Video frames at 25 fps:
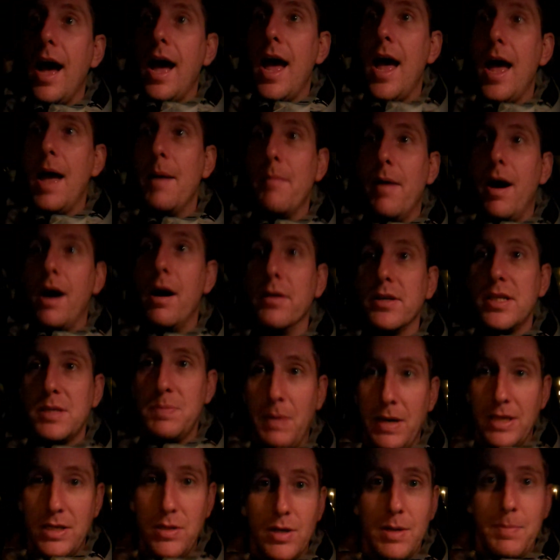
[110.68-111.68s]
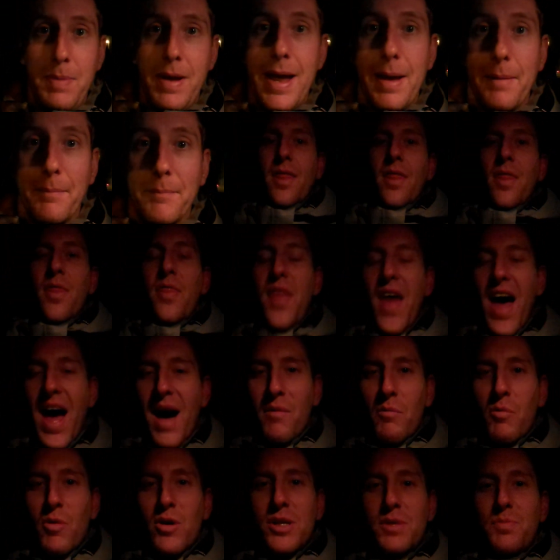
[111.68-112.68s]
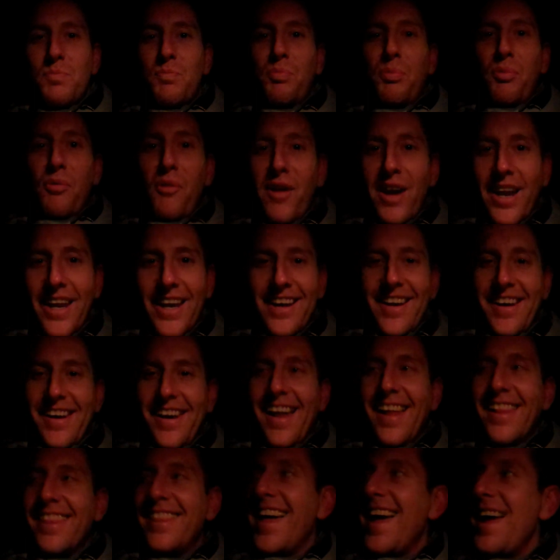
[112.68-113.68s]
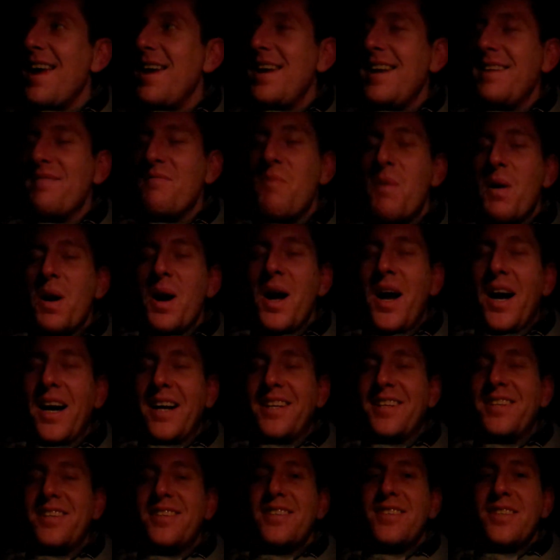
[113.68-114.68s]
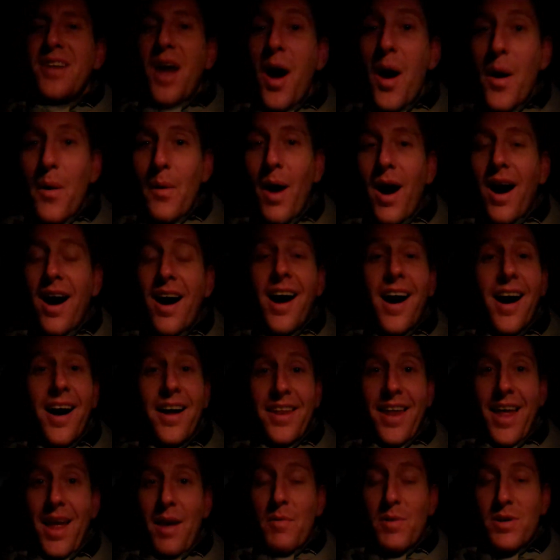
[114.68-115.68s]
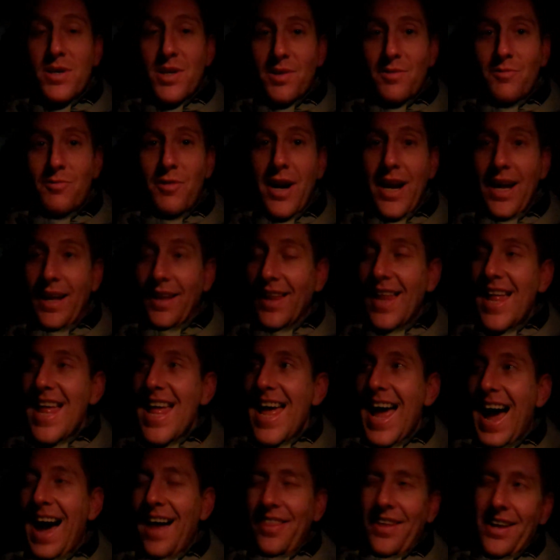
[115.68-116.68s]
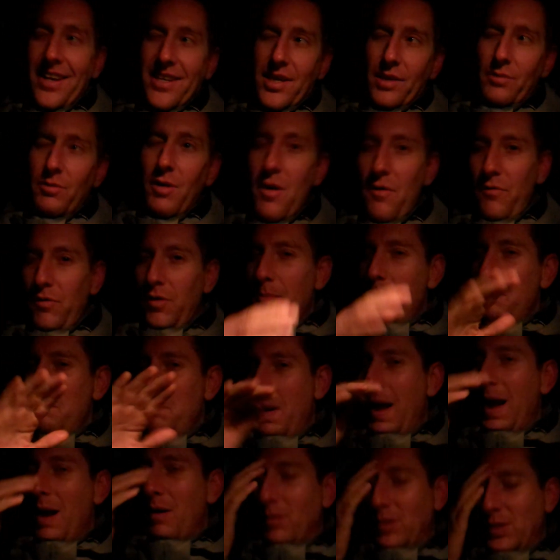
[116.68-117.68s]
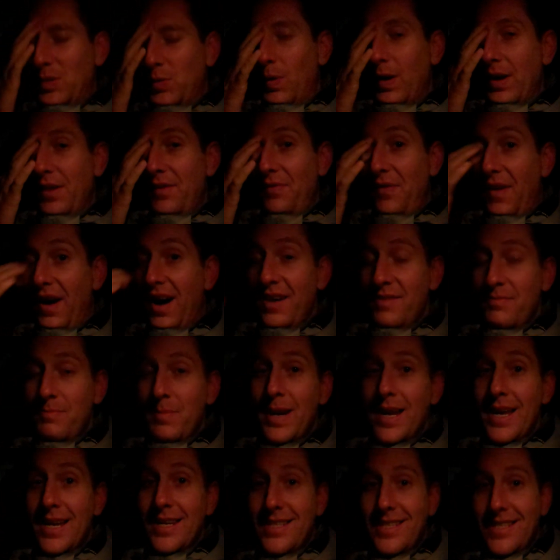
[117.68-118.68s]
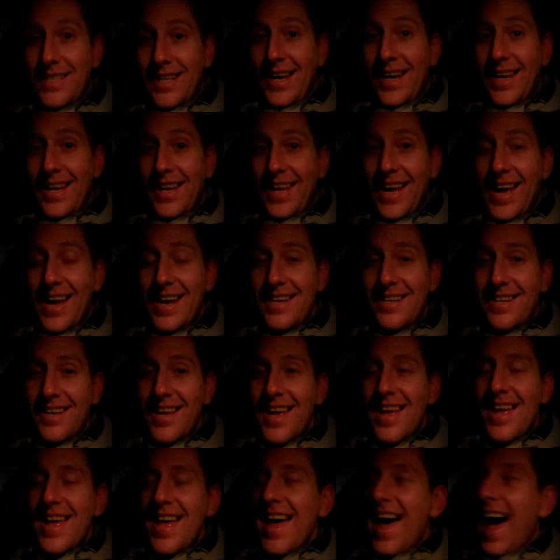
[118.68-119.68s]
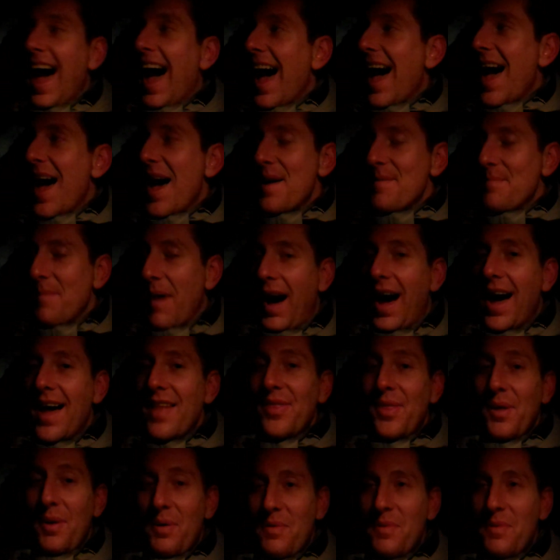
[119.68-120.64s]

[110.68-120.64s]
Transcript: Um, I'll speak to you in a bit. That was brilliant. They worked so hard. It was unreal. And they had to run for about 25 minutes in the end. Um, and